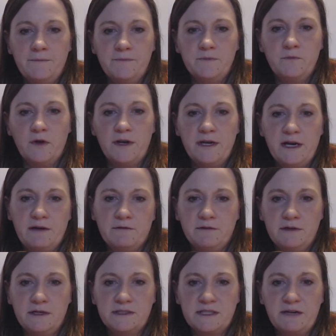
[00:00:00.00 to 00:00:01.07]
Right now, it really
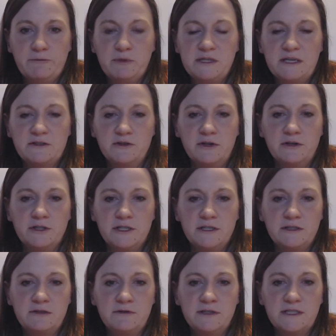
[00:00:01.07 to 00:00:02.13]
doesn't have potential energy. As
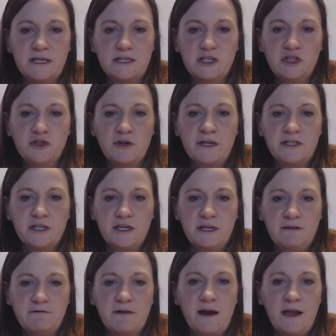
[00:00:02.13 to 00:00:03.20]
soon as I stretch
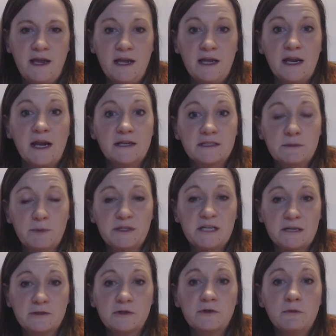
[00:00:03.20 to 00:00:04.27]
it, right, it has the
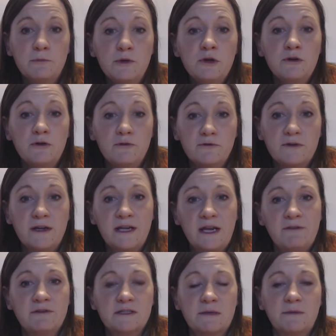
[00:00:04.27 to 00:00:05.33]
potential to move. I
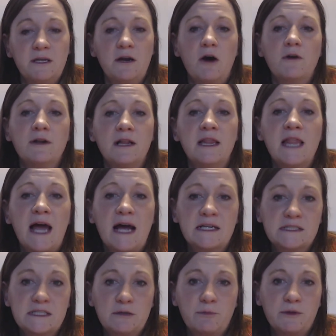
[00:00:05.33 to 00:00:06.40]
gave it something called
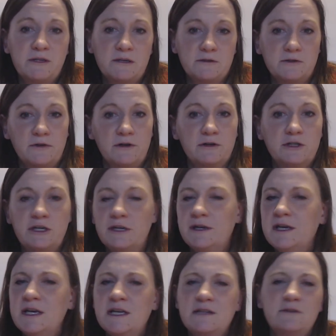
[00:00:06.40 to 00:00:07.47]
elastic potential energy.
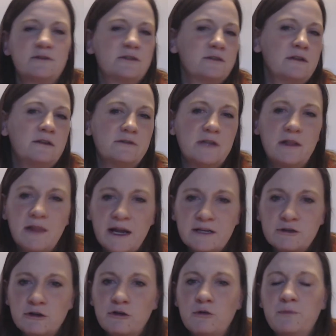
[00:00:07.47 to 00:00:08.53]
There's
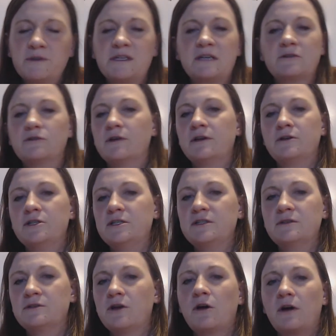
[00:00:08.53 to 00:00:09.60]
electrical potential energies.
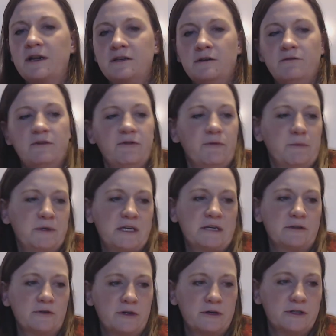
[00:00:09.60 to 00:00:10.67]
There's all kinds of different
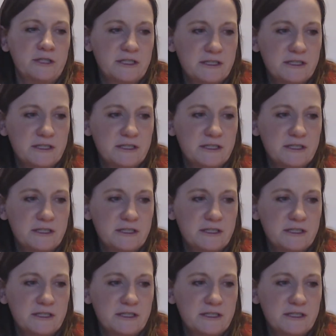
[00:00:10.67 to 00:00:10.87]
potential energies.